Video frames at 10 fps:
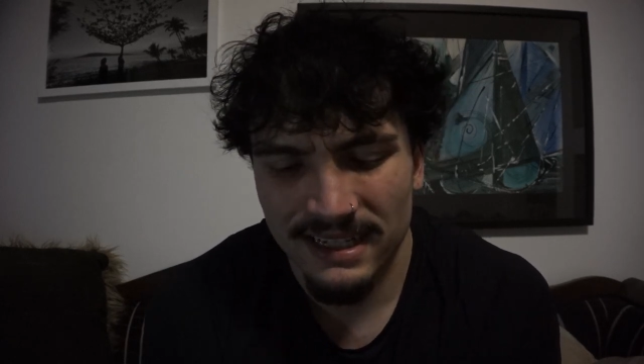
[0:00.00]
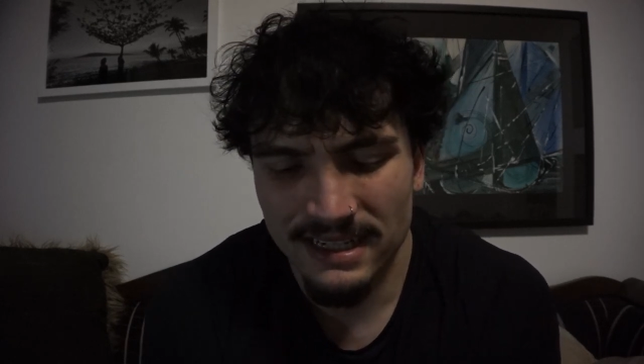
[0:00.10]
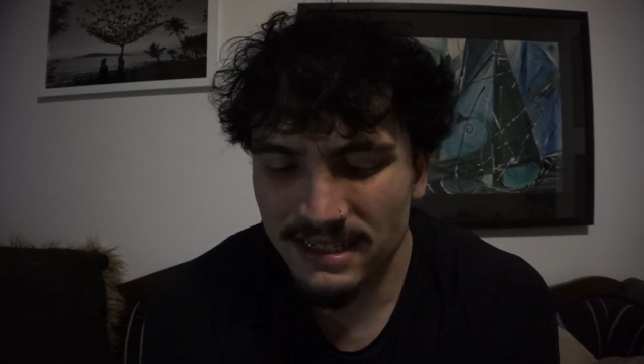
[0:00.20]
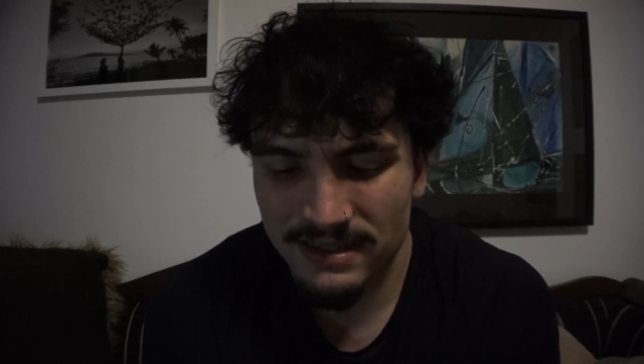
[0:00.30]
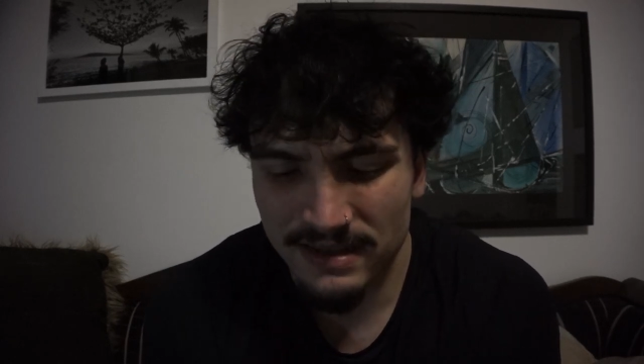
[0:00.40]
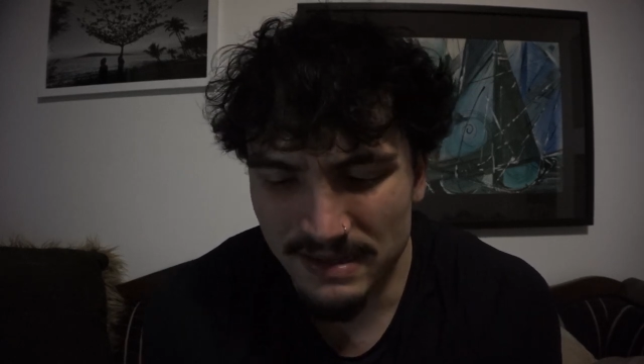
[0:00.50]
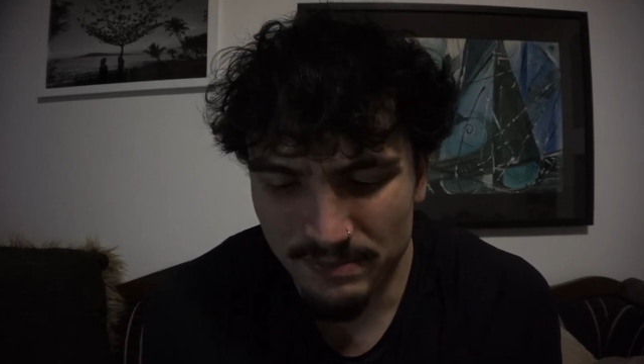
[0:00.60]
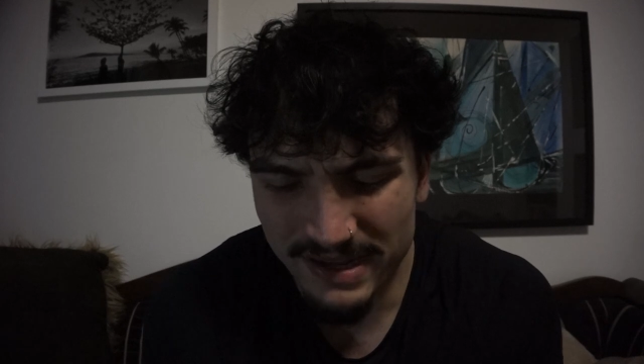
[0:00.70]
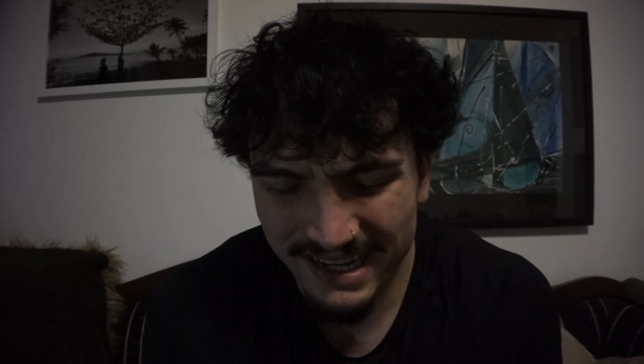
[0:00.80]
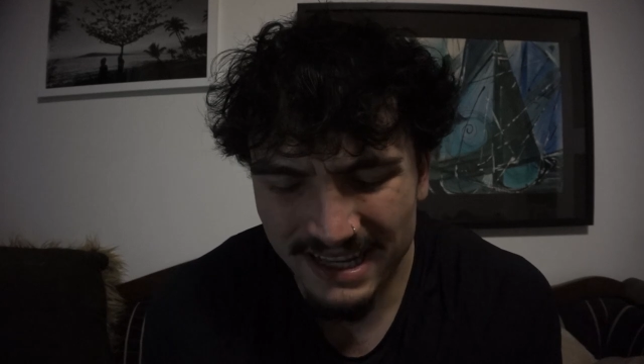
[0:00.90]
is
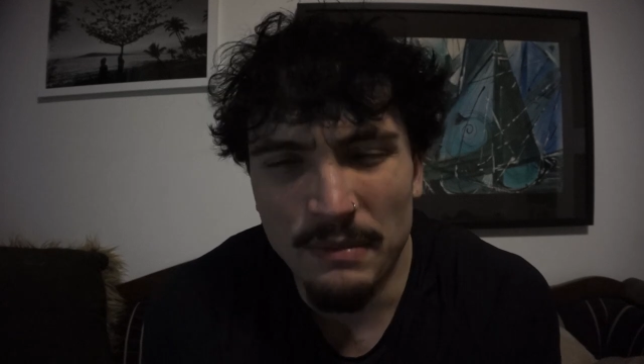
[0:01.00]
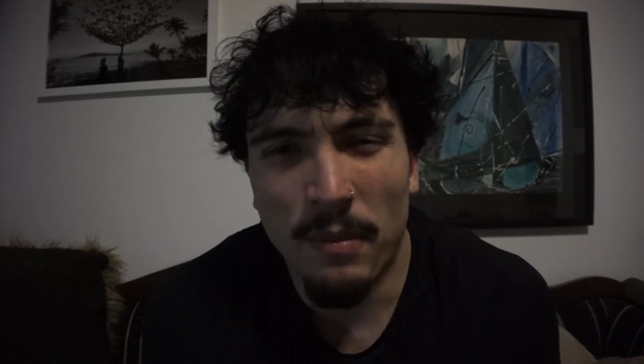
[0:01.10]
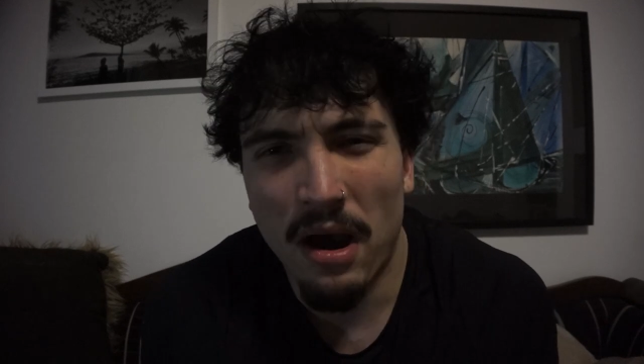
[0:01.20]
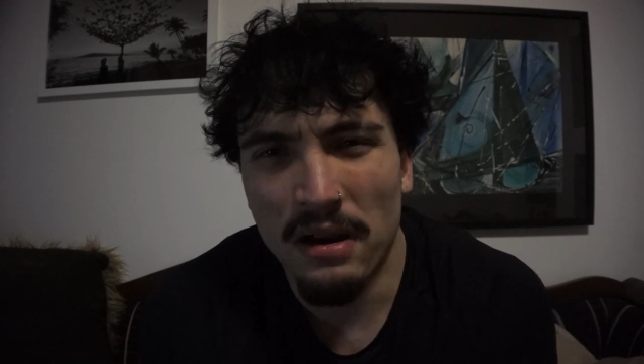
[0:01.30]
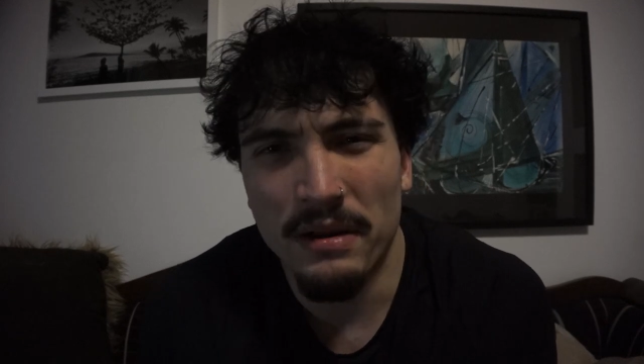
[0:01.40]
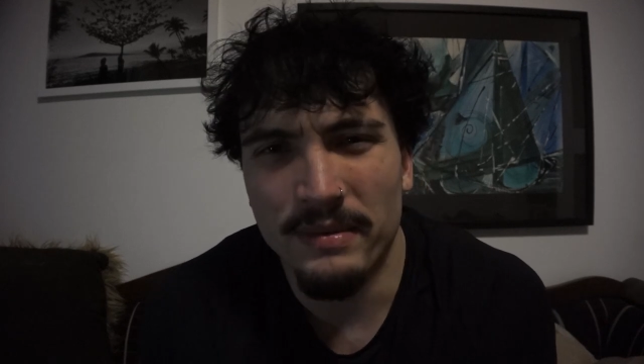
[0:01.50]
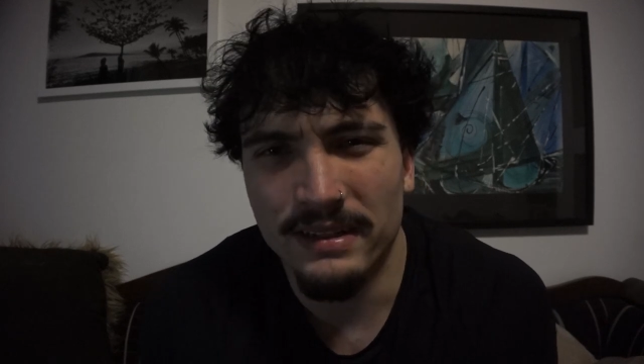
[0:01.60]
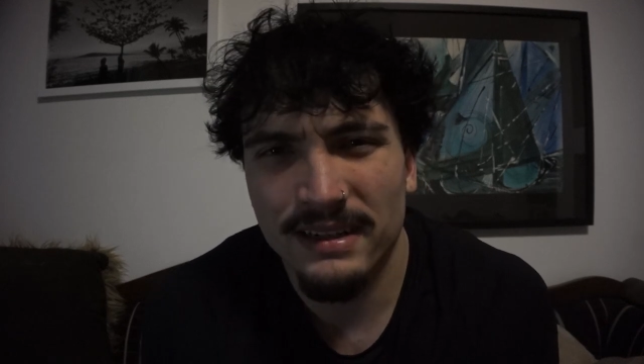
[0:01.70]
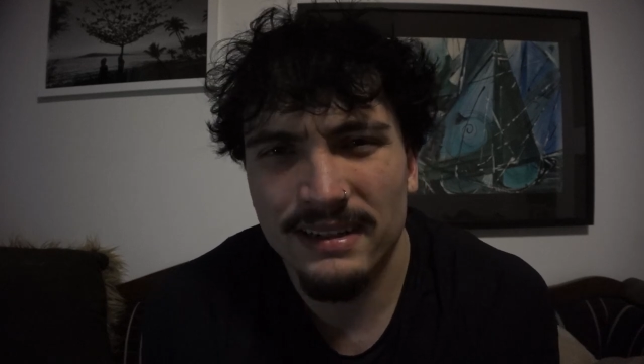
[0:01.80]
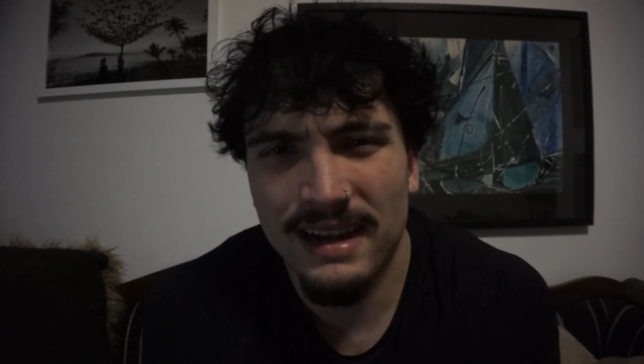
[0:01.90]
big at the bottom
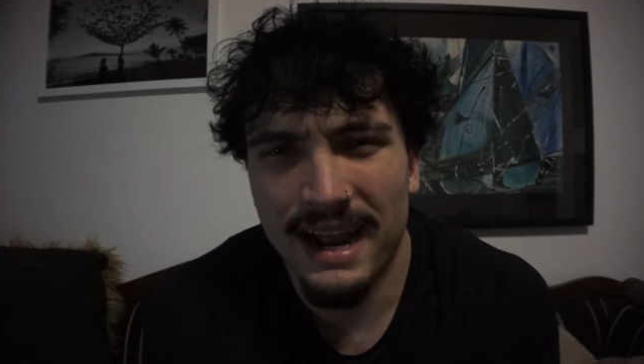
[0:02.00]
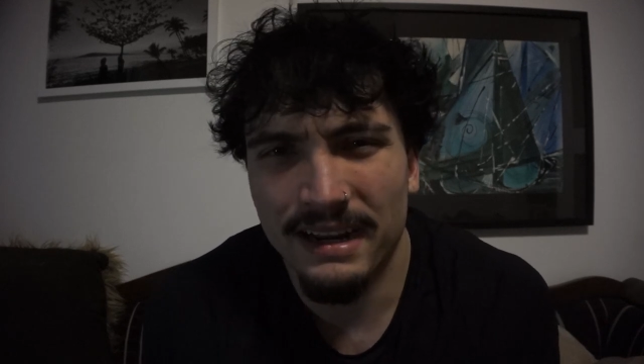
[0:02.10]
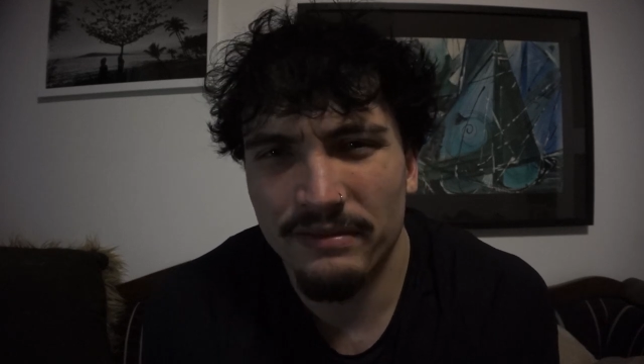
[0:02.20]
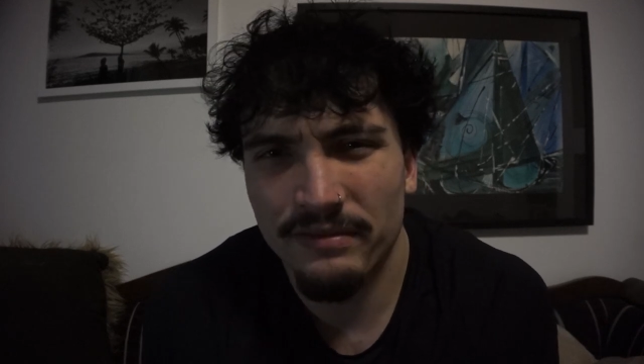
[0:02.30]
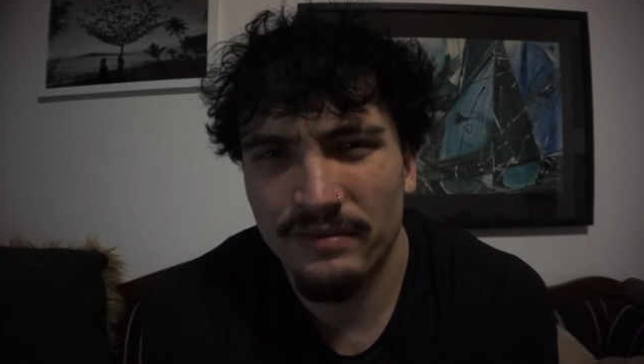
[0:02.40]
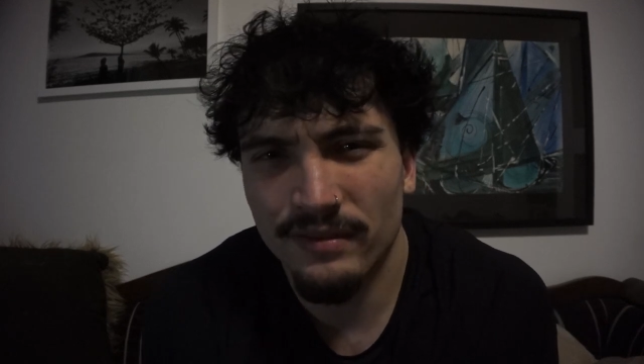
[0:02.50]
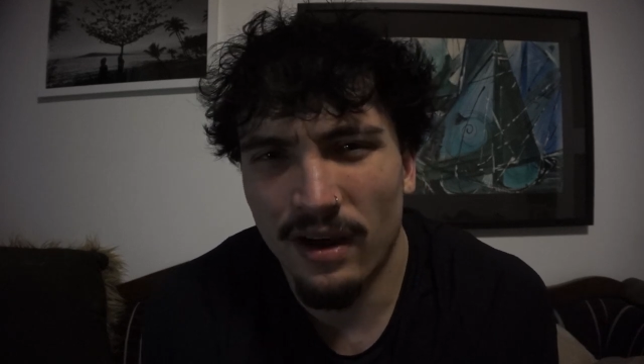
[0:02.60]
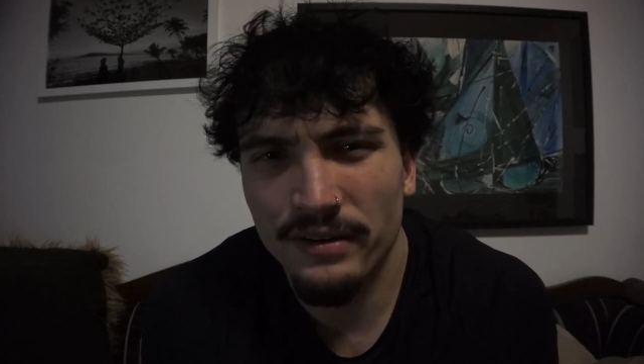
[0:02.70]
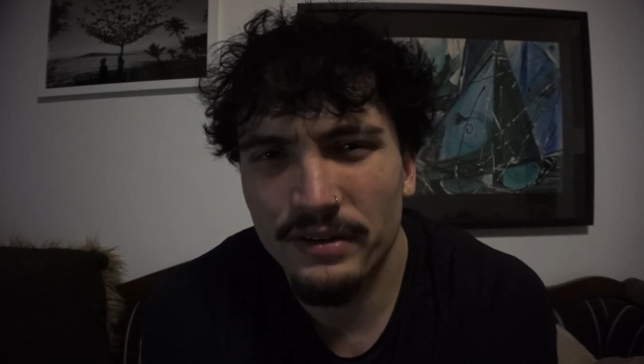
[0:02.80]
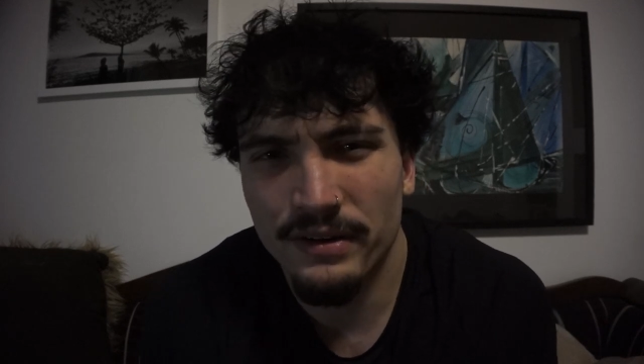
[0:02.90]
and kind of
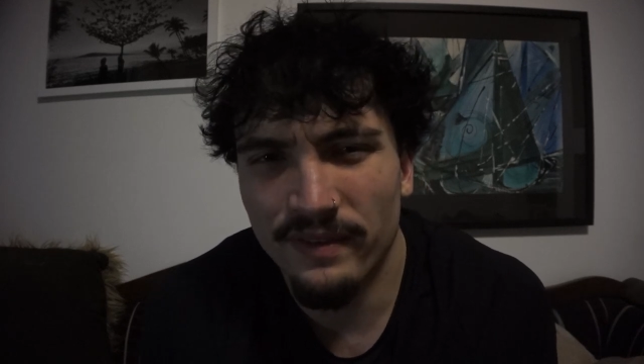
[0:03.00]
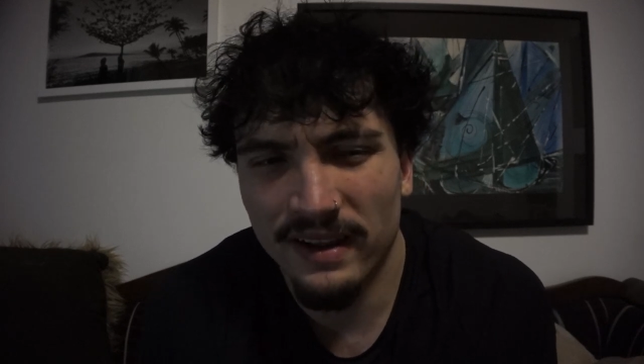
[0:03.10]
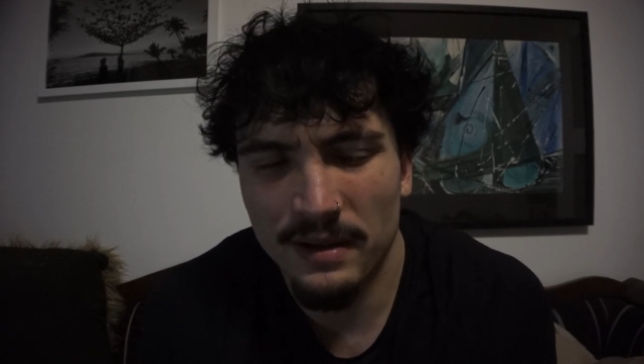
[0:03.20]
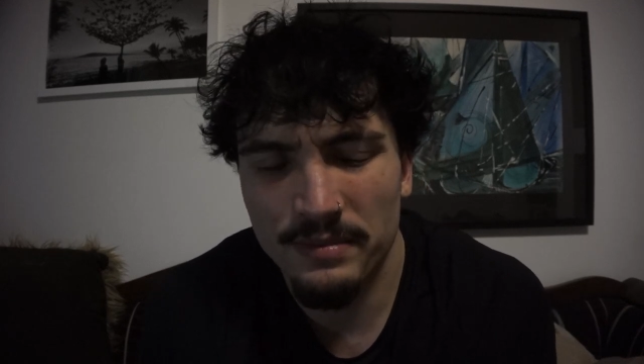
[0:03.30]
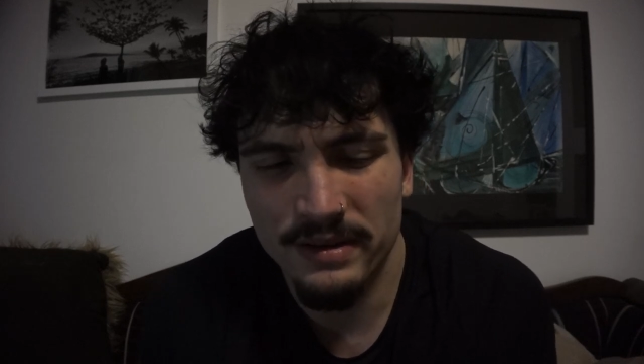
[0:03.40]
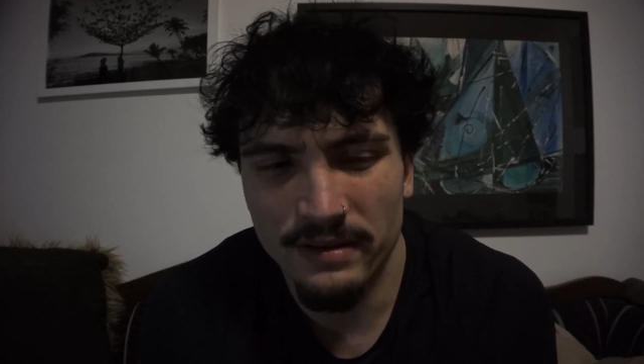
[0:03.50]
underdeveloped